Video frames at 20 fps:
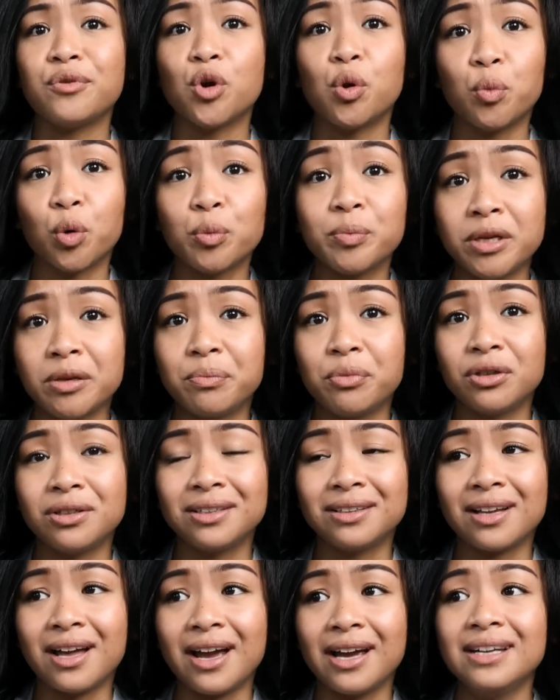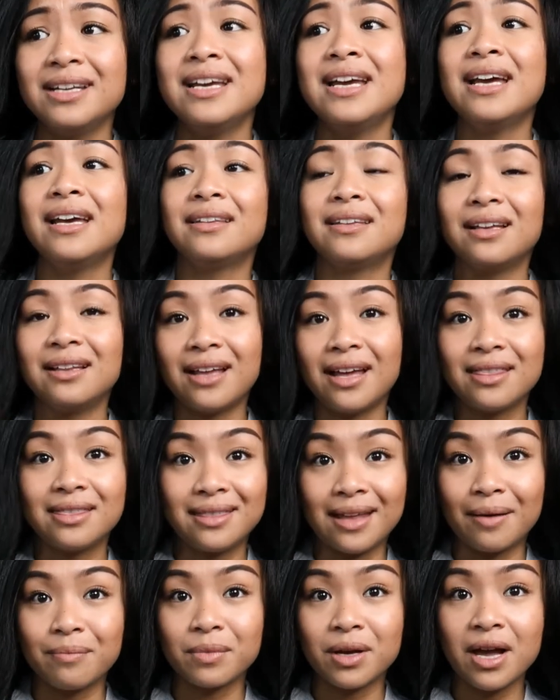no more people in line, they
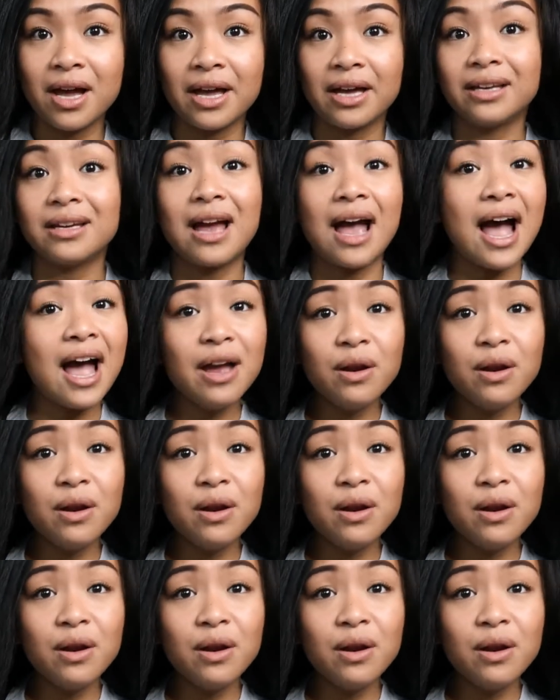let them cut.